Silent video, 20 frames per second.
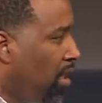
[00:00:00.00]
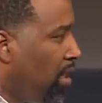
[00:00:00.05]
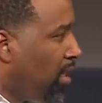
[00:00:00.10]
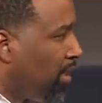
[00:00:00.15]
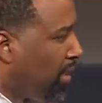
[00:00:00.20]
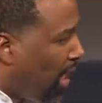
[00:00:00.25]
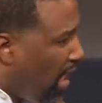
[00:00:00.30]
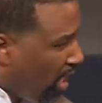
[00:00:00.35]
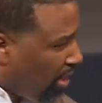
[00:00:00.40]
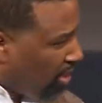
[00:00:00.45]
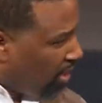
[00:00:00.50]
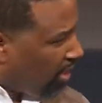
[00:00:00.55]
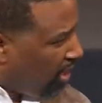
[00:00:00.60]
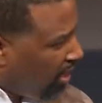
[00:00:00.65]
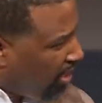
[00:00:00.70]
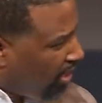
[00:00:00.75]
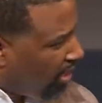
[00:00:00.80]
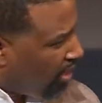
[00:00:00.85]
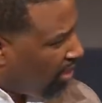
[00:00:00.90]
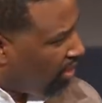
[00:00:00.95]
God's
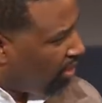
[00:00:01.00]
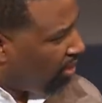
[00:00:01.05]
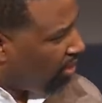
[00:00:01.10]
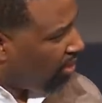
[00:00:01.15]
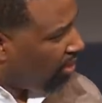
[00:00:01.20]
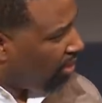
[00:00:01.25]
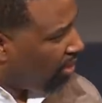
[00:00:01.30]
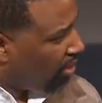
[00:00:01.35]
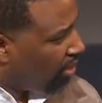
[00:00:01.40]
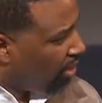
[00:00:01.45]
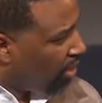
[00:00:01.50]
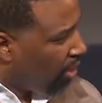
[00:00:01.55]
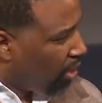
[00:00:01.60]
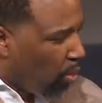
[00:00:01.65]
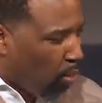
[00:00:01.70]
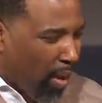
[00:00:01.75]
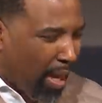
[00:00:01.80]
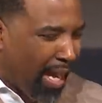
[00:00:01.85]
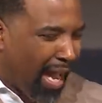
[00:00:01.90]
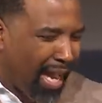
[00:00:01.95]
goodness the
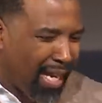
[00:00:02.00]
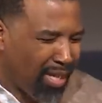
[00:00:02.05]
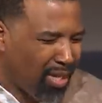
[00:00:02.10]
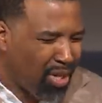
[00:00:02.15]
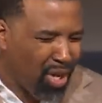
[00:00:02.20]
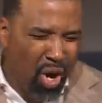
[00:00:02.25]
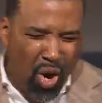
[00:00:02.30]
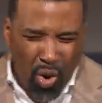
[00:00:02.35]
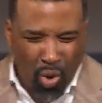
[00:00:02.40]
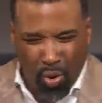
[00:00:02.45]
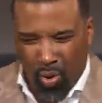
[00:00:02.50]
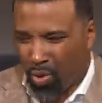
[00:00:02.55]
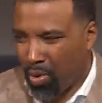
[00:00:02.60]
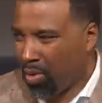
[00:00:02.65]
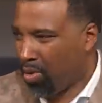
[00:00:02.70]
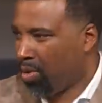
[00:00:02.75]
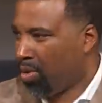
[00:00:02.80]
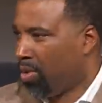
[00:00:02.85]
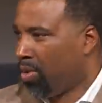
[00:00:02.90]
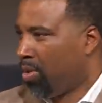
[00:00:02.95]
way I know
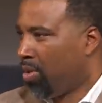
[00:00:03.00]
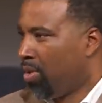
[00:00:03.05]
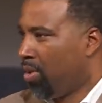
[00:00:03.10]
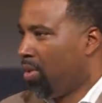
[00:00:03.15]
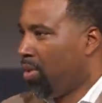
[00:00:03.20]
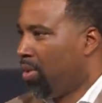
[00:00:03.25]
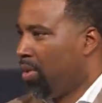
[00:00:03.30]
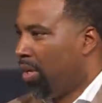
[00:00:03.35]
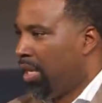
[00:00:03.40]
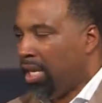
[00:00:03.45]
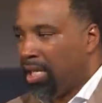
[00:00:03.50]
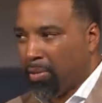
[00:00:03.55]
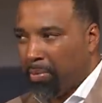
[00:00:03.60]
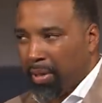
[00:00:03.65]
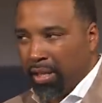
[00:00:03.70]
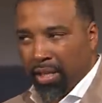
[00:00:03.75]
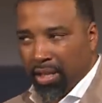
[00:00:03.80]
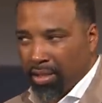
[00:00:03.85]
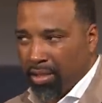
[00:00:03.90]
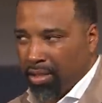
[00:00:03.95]
He's
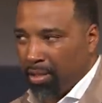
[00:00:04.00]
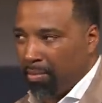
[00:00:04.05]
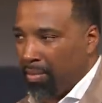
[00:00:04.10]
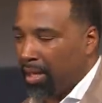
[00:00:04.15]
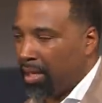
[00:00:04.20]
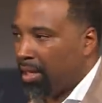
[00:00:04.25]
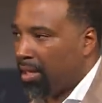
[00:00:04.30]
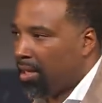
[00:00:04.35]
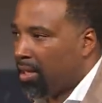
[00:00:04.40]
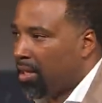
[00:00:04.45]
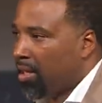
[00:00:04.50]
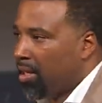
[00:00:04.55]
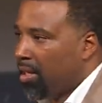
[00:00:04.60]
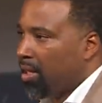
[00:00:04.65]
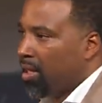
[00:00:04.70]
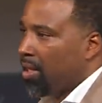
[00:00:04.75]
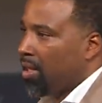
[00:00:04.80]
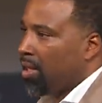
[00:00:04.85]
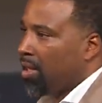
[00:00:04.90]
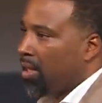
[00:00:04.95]
been good to me.
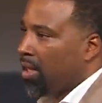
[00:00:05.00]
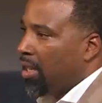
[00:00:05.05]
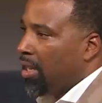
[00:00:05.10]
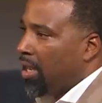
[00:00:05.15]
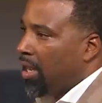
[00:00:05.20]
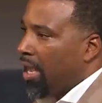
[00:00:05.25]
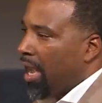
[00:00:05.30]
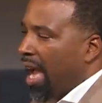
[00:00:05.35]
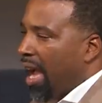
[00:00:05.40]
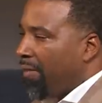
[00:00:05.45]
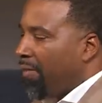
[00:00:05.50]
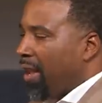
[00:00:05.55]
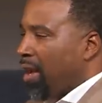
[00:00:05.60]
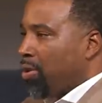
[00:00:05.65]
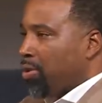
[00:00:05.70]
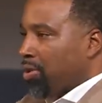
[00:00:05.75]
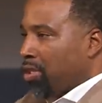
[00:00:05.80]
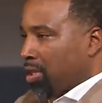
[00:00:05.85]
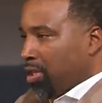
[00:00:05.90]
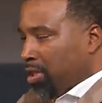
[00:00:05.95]
I've
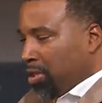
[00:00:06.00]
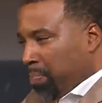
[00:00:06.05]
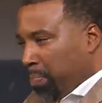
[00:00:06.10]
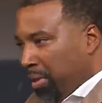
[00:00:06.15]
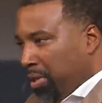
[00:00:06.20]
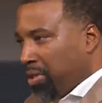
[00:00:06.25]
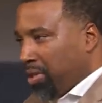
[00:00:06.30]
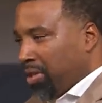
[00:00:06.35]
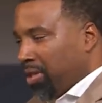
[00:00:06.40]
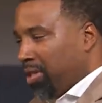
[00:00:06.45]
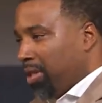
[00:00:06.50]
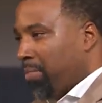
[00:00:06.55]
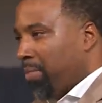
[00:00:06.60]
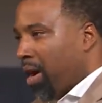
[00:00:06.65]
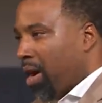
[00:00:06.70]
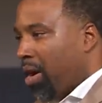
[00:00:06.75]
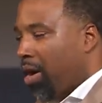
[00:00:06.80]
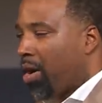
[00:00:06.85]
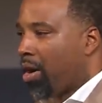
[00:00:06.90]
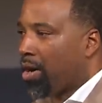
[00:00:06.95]
held suspicion in my
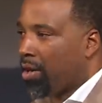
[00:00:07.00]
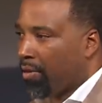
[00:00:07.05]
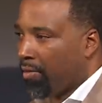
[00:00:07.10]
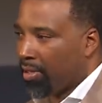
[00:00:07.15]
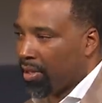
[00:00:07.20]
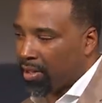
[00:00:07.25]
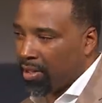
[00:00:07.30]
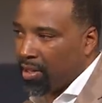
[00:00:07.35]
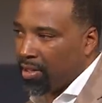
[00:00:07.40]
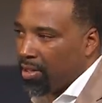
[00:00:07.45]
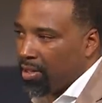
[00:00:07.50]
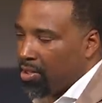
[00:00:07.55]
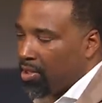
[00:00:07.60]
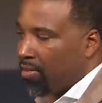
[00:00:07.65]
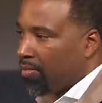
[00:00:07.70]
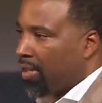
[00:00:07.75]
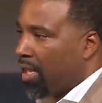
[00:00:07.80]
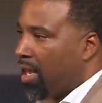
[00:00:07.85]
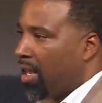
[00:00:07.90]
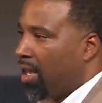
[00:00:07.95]
heart of the goodness
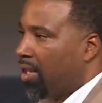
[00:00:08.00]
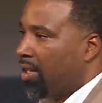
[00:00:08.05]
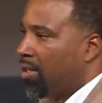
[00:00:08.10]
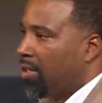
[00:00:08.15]
of God.